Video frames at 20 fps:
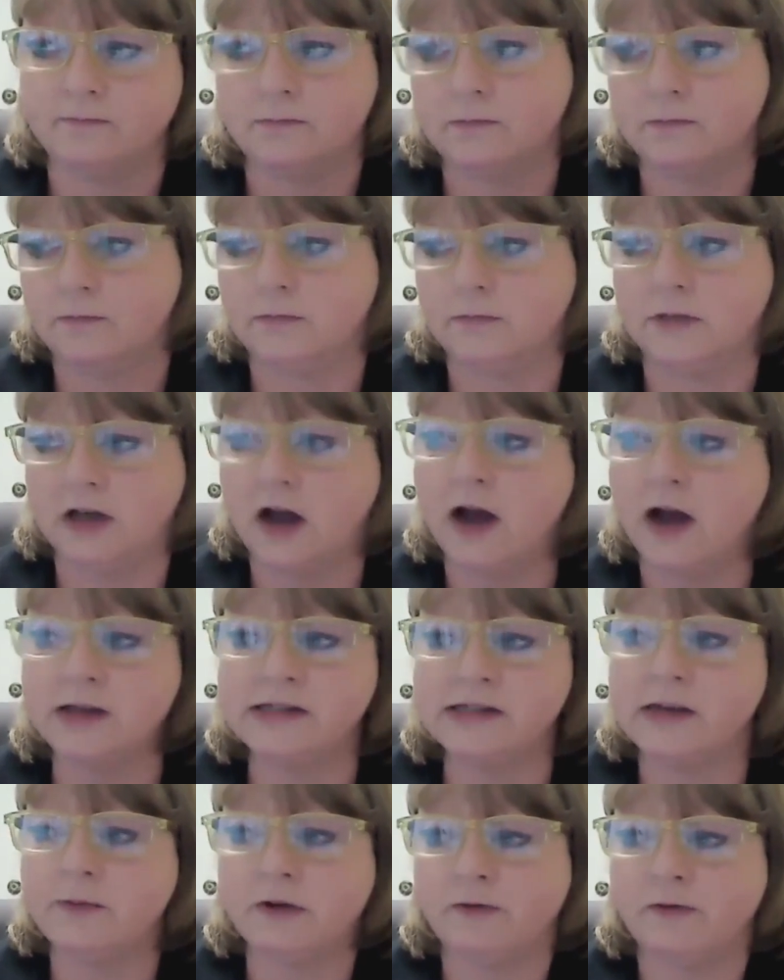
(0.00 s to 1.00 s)
the
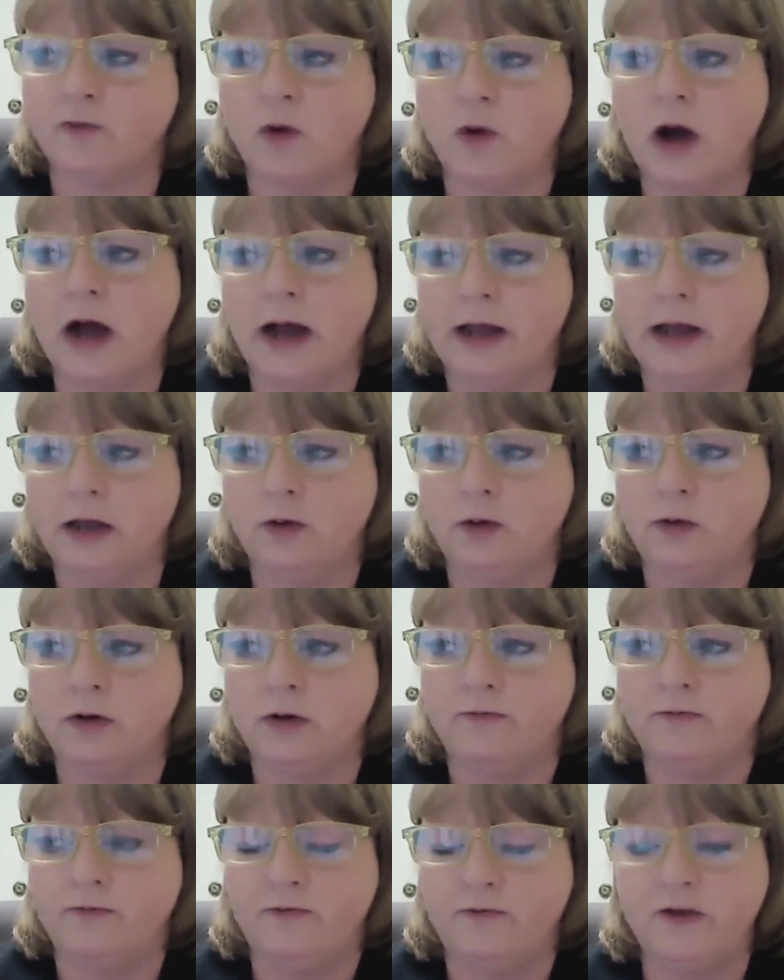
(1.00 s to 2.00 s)
concept of why you would
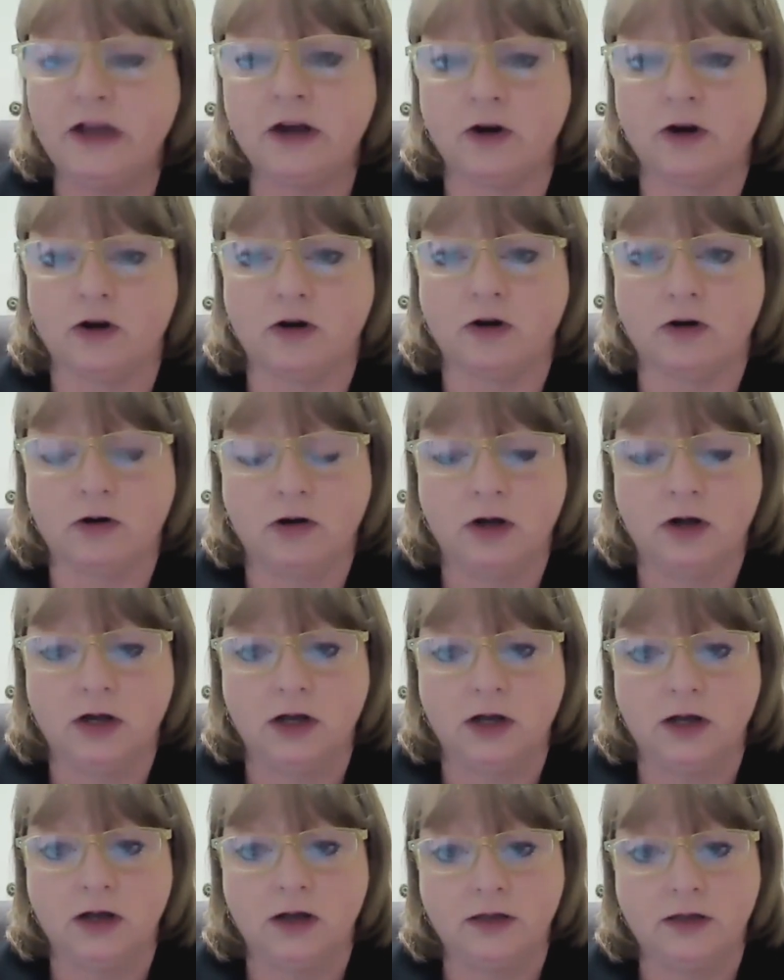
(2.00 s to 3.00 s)
fear
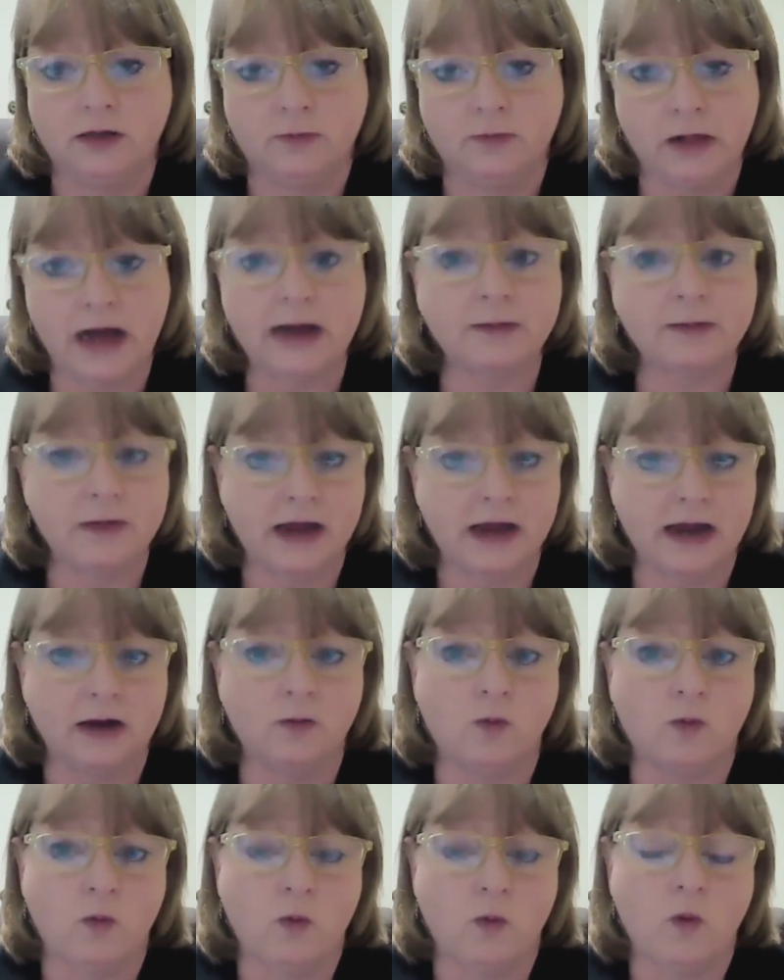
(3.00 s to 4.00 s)
the black man and
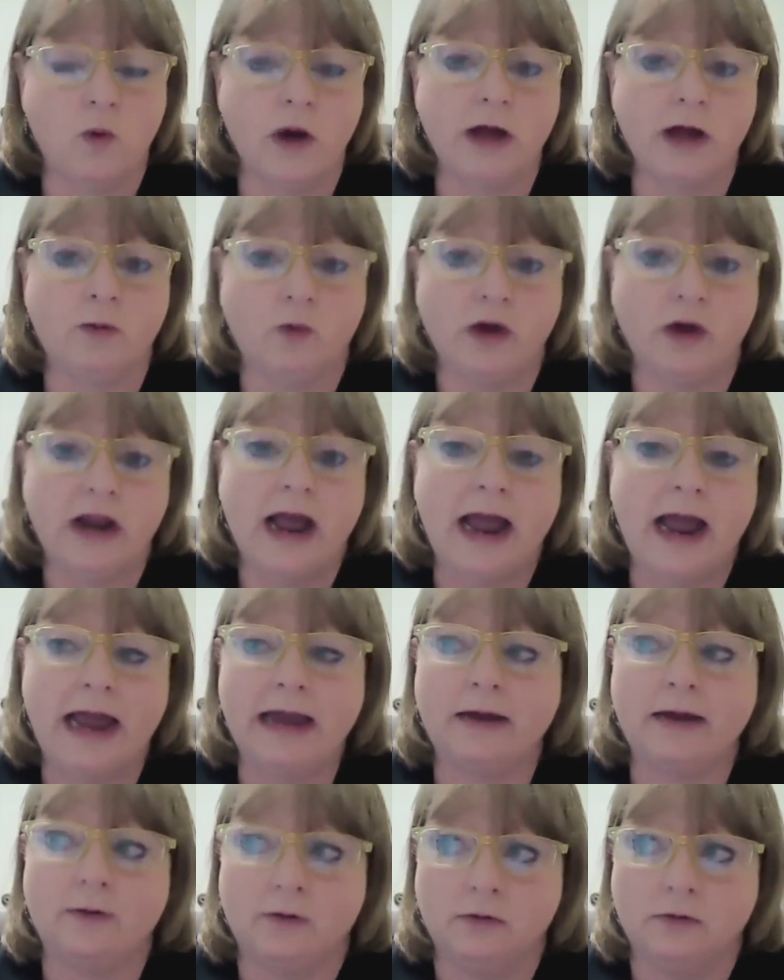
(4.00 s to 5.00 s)
what hate
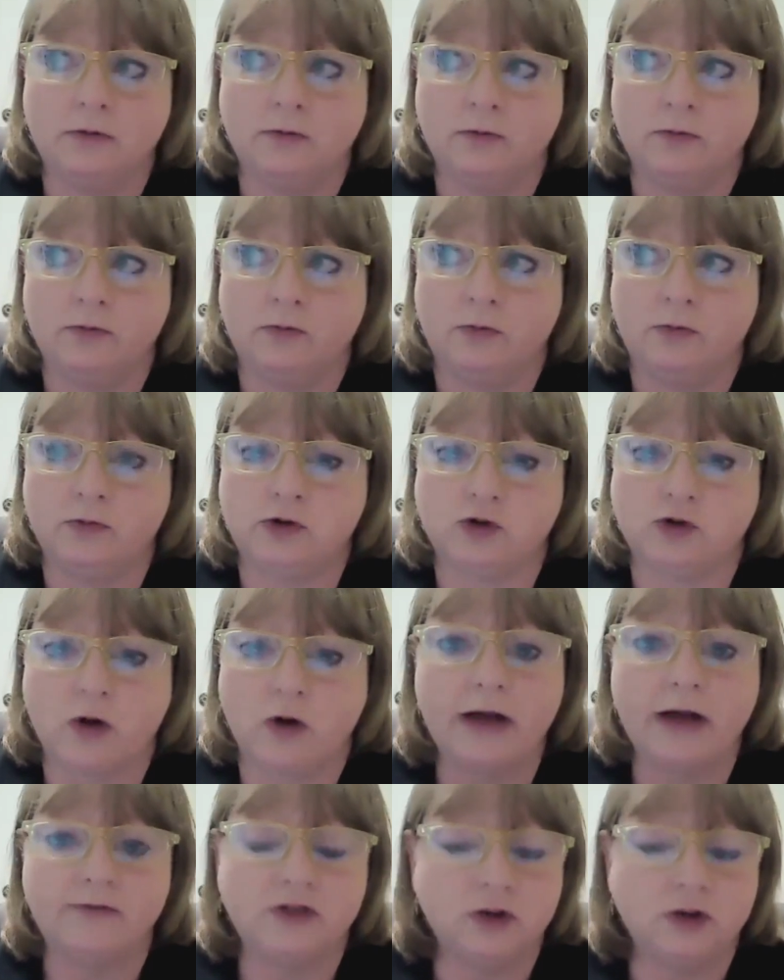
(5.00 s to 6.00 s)

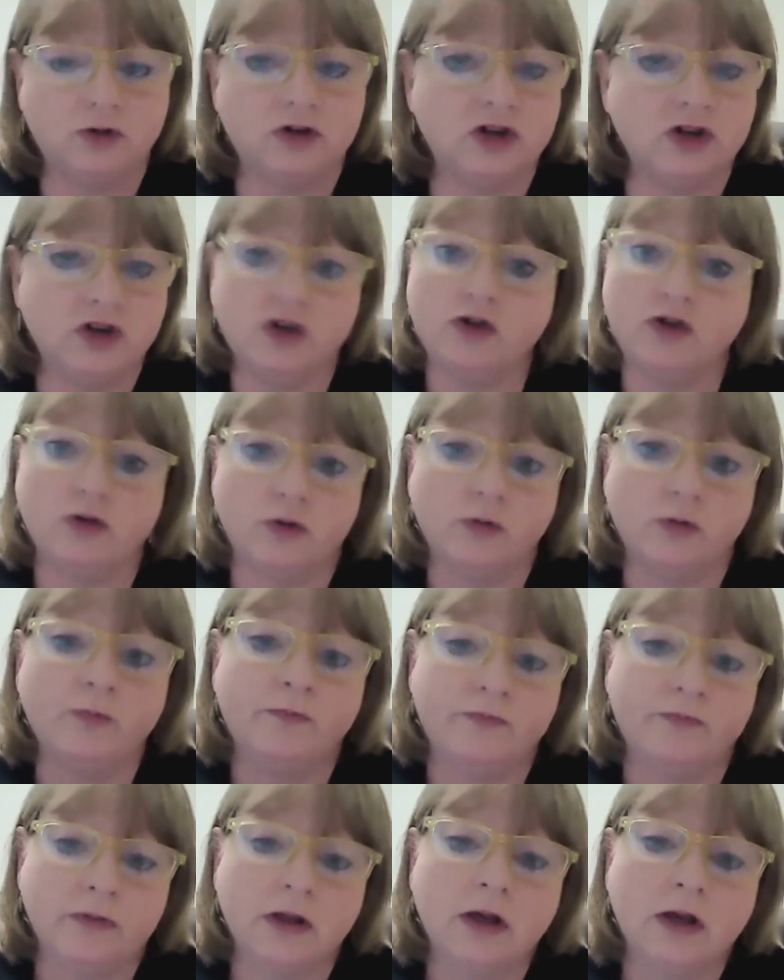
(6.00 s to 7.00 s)
drives you to do.
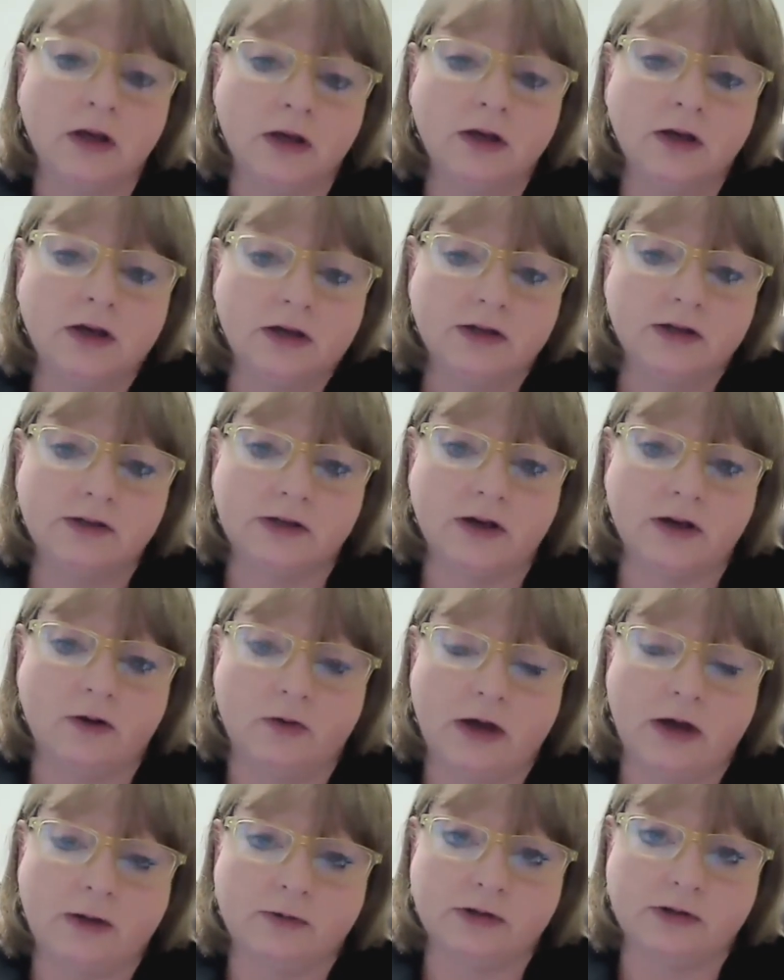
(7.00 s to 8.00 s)
So
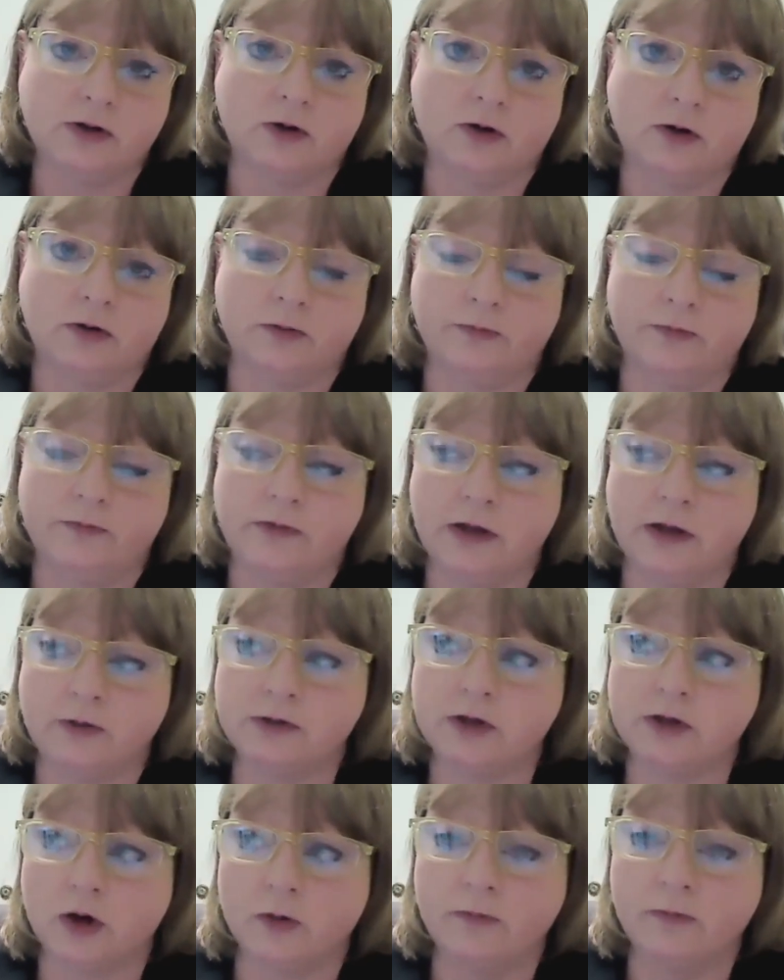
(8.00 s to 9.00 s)
that was her
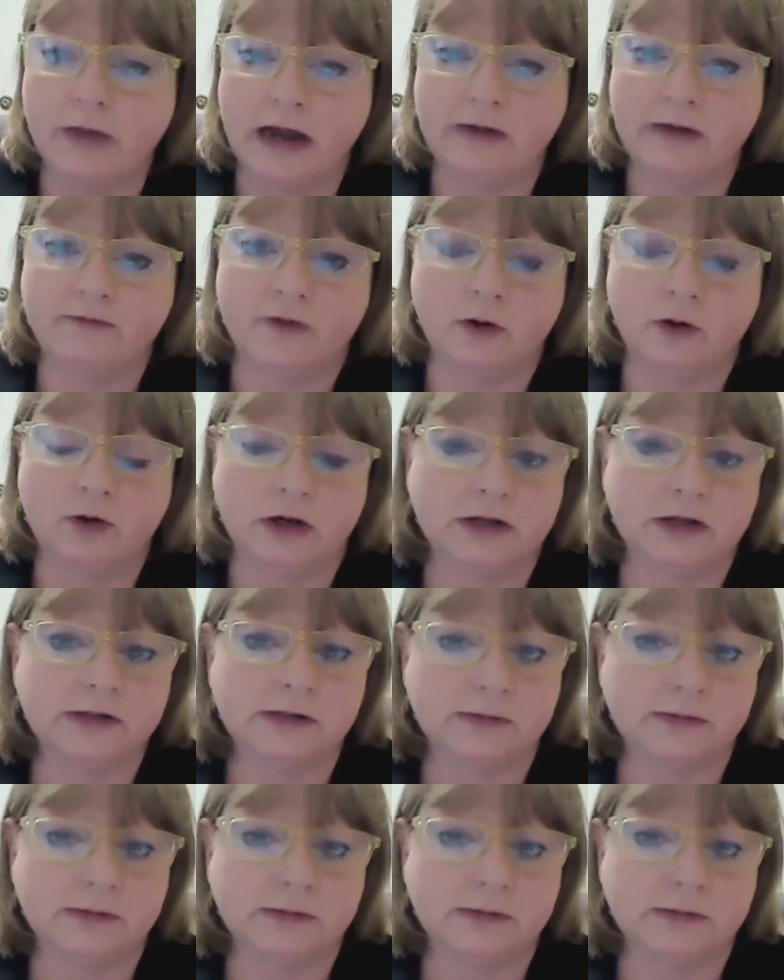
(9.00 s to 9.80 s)
main focus.